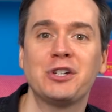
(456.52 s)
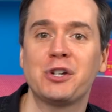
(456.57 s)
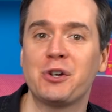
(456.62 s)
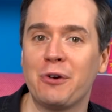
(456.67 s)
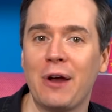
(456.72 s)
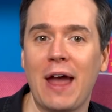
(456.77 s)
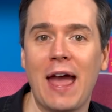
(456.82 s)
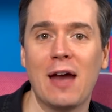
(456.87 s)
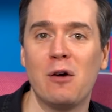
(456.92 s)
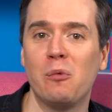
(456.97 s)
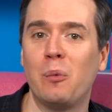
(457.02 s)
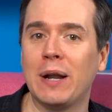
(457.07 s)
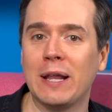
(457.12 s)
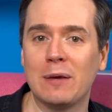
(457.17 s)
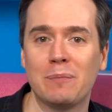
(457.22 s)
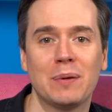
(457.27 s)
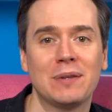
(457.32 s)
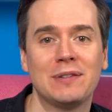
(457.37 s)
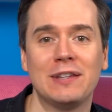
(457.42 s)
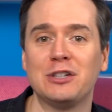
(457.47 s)
create a winning
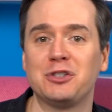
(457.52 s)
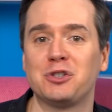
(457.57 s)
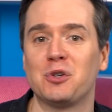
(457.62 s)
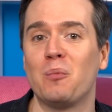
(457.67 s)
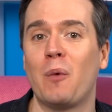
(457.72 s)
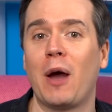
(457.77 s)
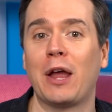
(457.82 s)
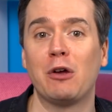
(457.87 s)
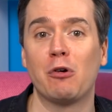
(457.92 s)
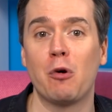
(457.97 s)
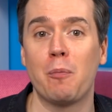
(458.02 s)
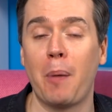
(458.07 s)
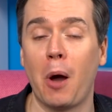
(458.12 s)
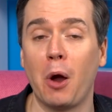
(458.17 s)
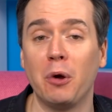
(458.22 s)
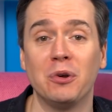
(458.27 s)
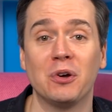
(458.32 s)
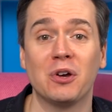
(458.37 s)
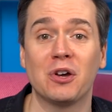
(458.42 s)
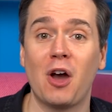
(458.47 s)
position where your
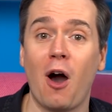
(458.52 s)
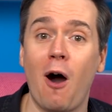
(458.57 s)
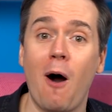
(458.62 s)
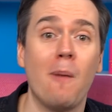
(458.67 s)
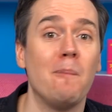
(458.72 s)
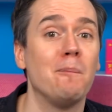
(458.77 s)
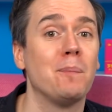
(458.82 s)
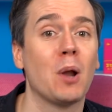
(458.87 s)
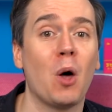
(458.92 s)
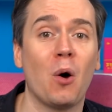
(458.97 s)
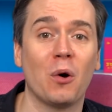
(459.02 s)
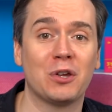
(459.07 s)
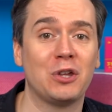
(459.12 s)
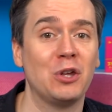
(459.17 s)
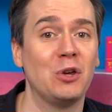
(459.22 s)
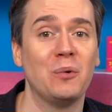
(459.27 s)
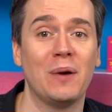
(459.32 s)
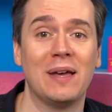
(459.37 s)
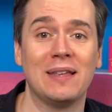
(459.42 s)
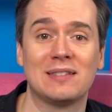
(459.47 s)
opponent can't block
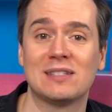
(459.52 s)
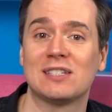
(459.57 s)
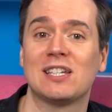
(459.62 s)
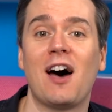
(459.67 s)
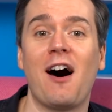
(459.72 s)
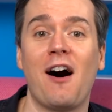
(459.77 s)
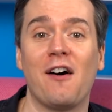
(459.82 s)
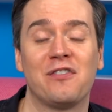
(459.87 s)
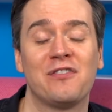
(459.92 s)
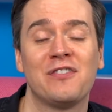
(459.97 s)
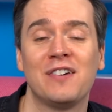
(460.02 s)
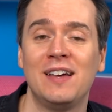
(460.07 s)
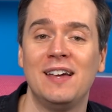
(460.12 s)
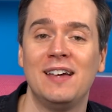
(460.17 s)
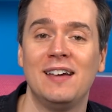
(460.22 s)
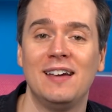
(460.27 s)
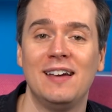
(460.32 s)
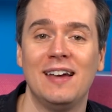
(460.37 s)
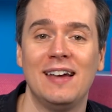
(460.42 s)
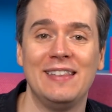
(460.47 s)
you is tough.
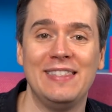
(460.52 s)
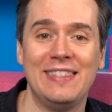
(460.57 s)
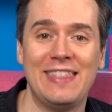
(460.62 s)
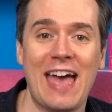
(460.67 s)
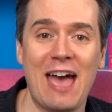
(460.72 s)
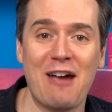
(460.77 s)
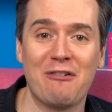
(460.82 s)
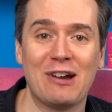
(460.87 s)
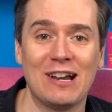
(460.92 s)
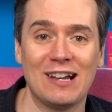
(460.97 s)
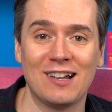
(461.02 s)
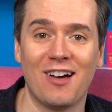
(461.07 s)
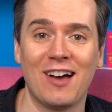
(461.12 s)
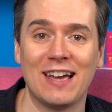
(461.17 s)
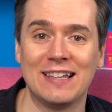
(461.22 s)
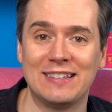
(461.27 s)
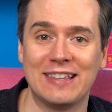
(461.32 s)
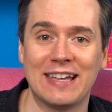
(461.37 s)
And therein lies the